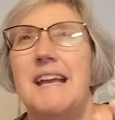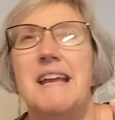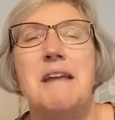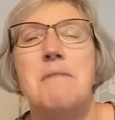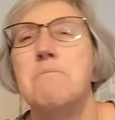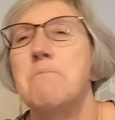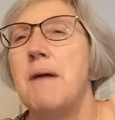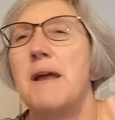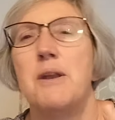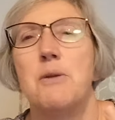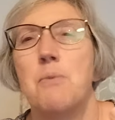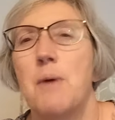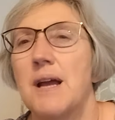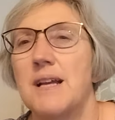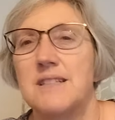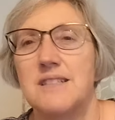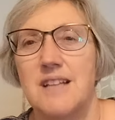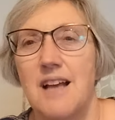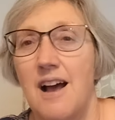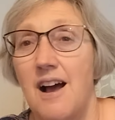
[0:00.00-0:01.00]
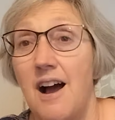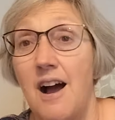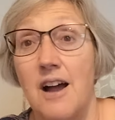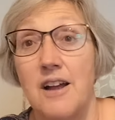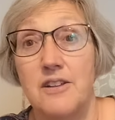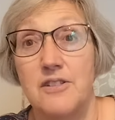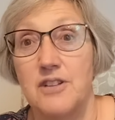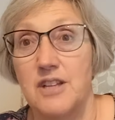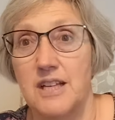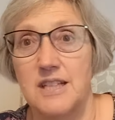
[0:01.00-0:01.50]
in many ways
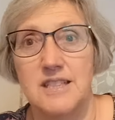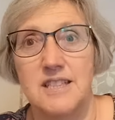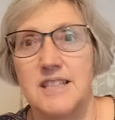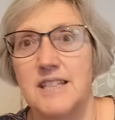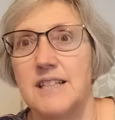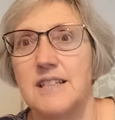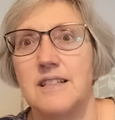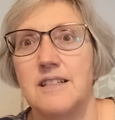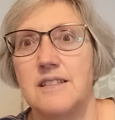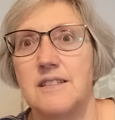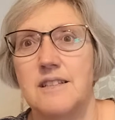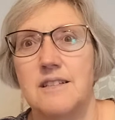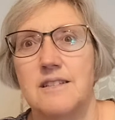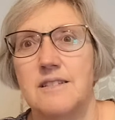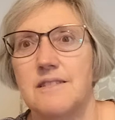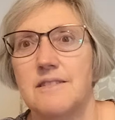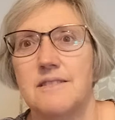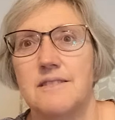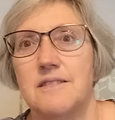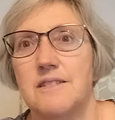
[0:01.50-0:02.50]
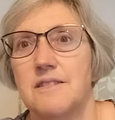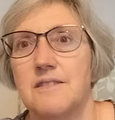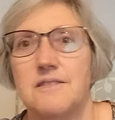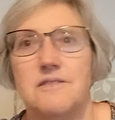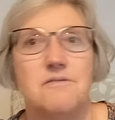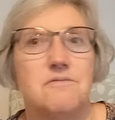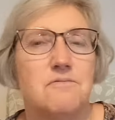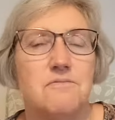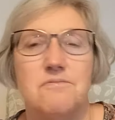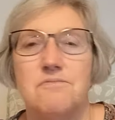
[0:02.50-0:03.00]
I considered
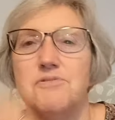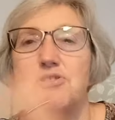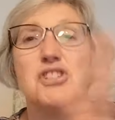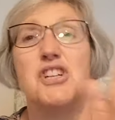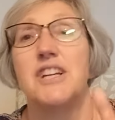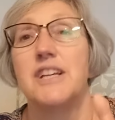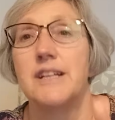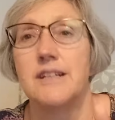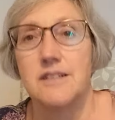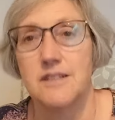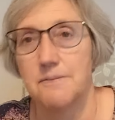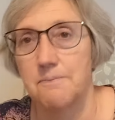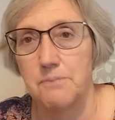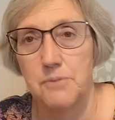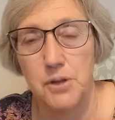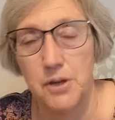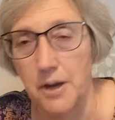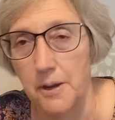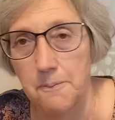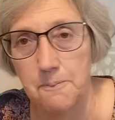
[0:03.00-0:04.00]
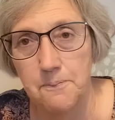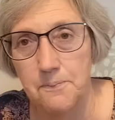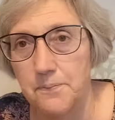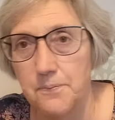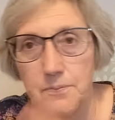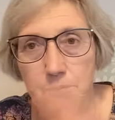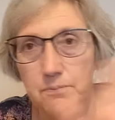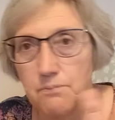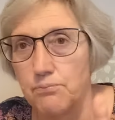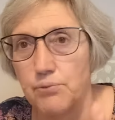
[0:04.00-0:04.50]
genius, you know,
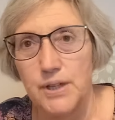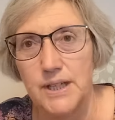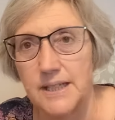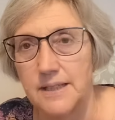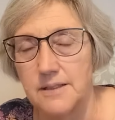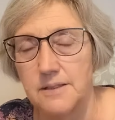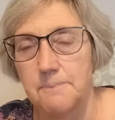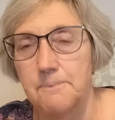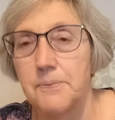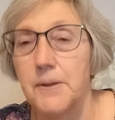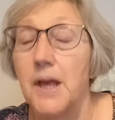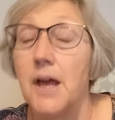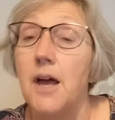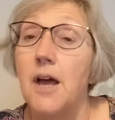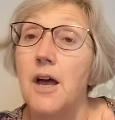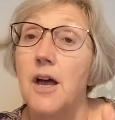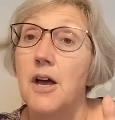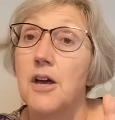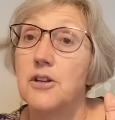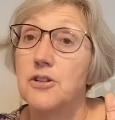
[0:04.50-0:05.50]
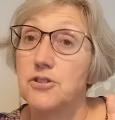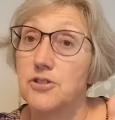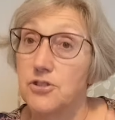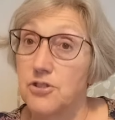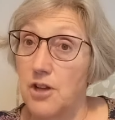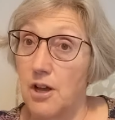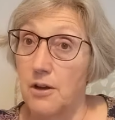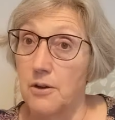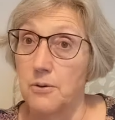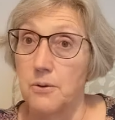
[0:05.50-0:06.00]
brilliant.
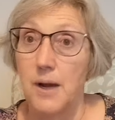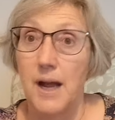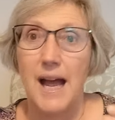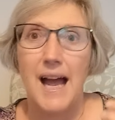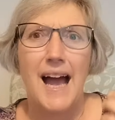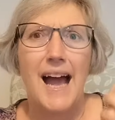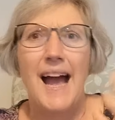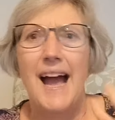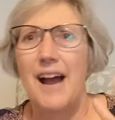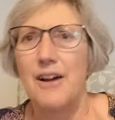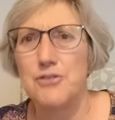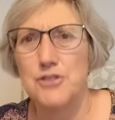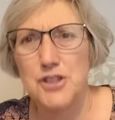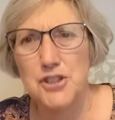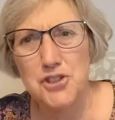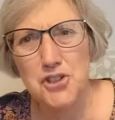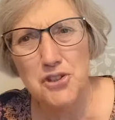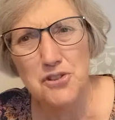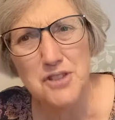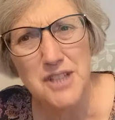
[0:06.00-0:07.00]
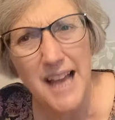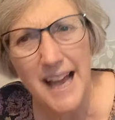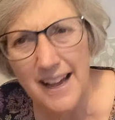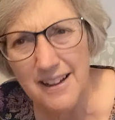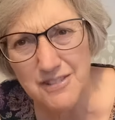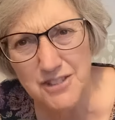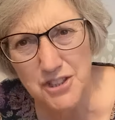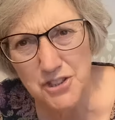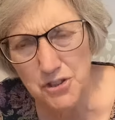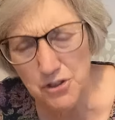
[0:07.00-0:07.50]
So how to choose?
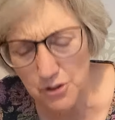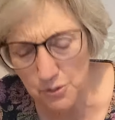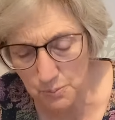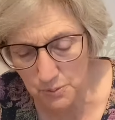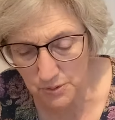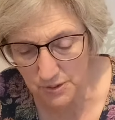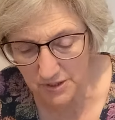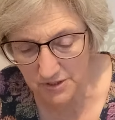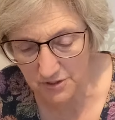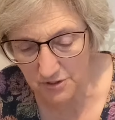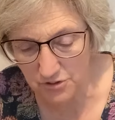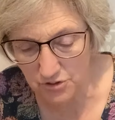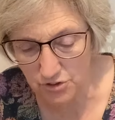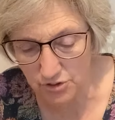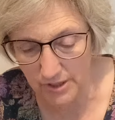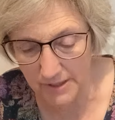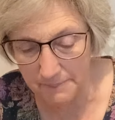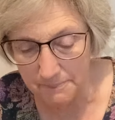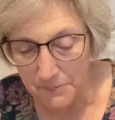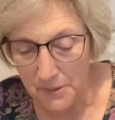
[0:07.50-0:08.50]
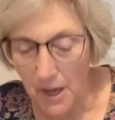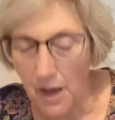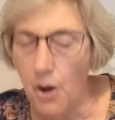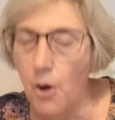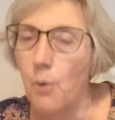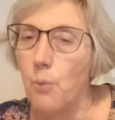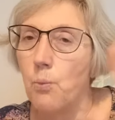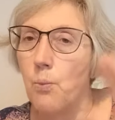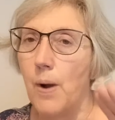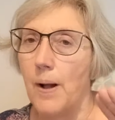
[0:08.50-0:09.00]
How to choose between those three?
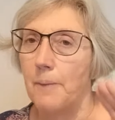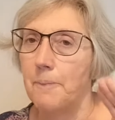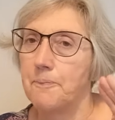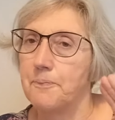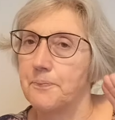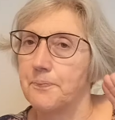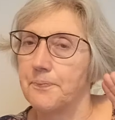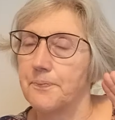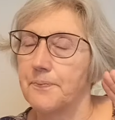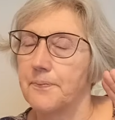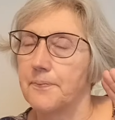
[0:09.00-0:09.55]
Well,